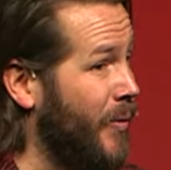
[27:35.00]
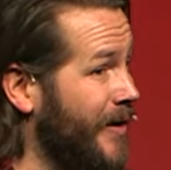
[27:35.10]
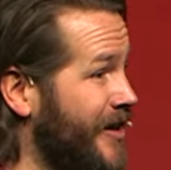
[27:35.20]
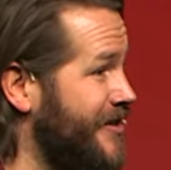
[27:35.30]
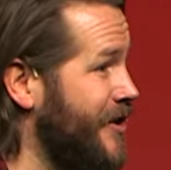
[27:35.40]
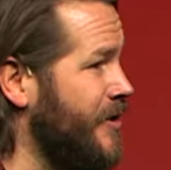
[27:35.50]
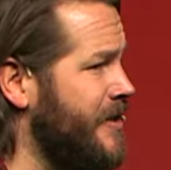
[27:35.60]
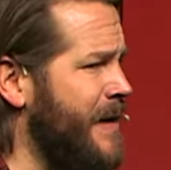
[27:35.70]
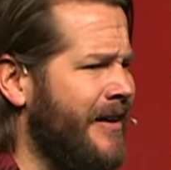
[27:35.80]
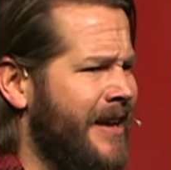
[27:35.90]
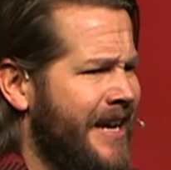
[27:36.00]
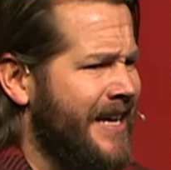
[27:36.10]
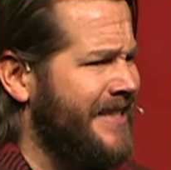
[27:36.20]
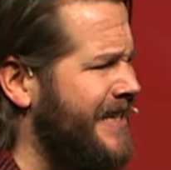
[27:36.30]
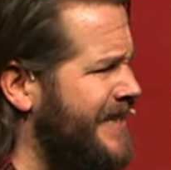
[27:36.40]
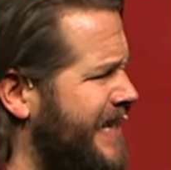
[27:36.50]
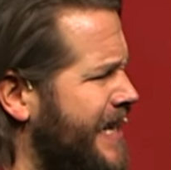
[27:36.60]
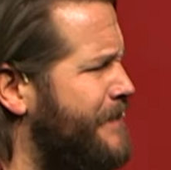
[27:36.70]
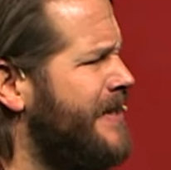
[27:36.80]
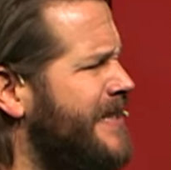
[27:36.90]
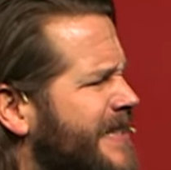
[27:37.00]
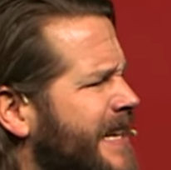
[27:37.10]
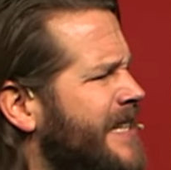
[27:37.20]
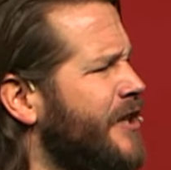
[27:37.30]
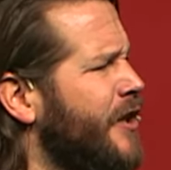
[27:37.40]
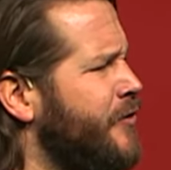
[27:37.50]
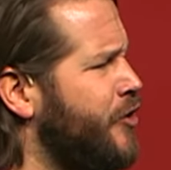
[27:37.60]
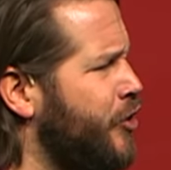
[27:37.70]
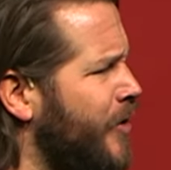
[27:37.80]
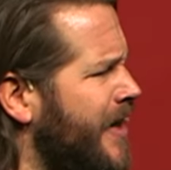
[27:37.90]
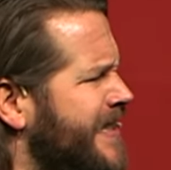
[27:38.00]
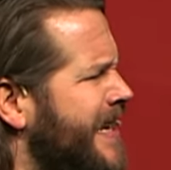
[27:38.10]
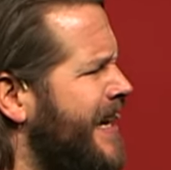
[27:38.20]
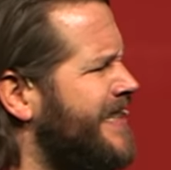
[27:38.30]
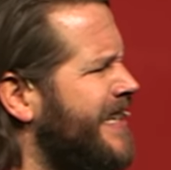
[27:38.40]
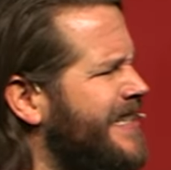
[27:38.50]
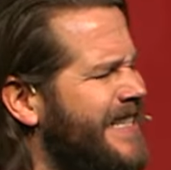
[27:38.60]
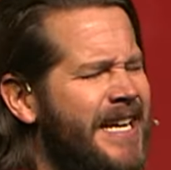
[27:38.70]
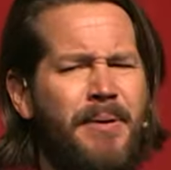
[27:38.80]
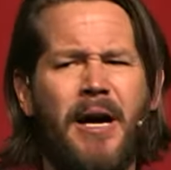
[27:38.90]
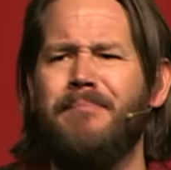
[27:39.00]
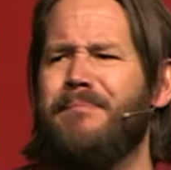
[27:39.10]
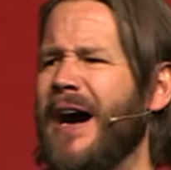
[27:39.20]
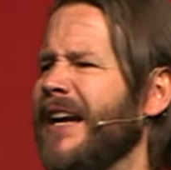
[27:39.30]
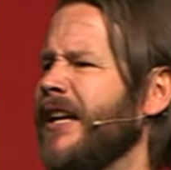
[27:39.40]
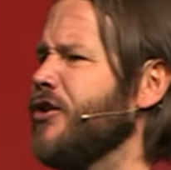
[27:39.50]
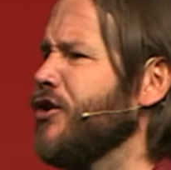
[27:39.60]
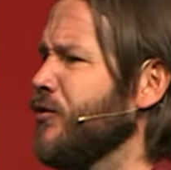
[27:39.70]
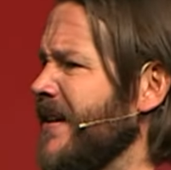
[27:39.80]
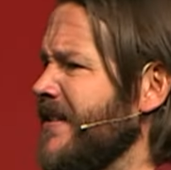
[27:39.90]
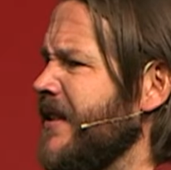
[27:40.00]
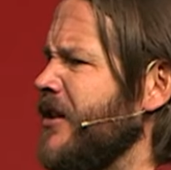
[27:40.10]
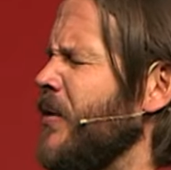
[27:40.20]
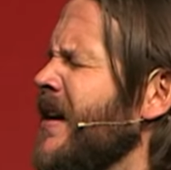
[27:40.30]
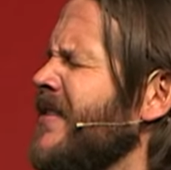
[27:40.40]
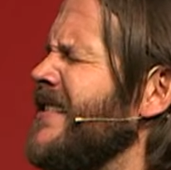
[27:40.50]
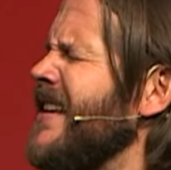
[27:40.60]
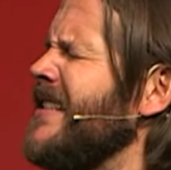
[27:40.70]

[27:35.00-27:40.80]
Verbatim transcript: one else knows about. It's a deep sense of trust. It's a deep, abiding trust in you that says,